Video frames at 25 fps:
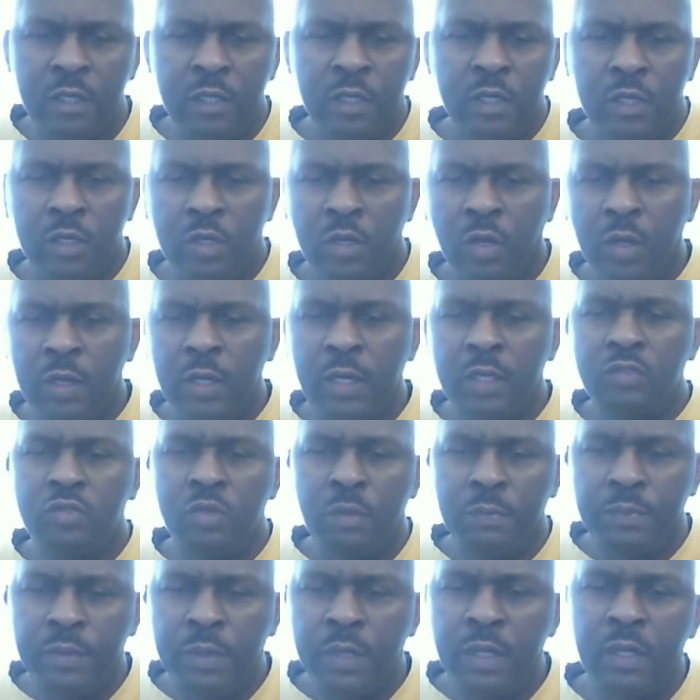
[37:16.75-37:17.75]
in order to
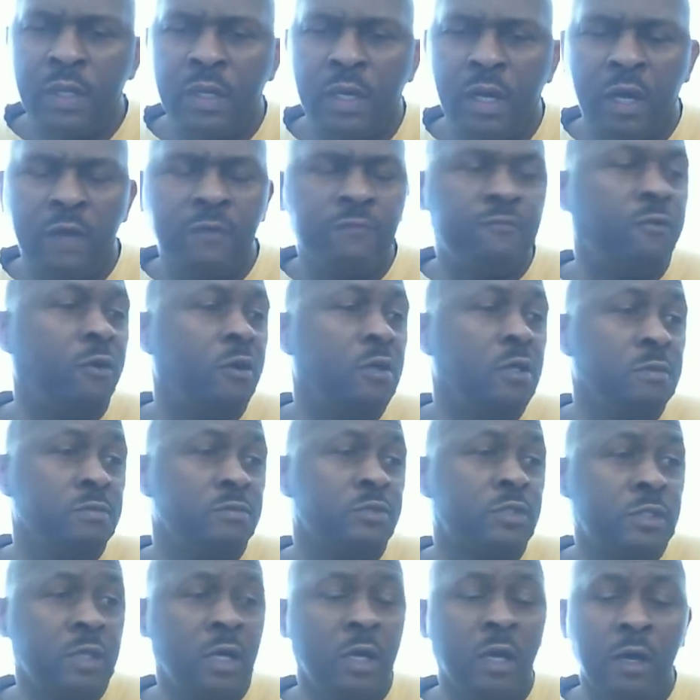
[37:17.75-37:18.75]
bring out for
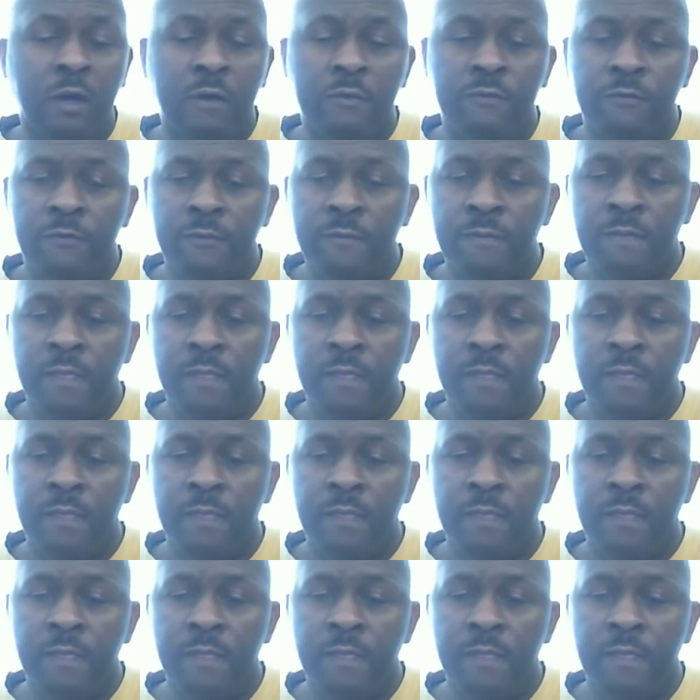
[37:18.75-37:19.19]
himself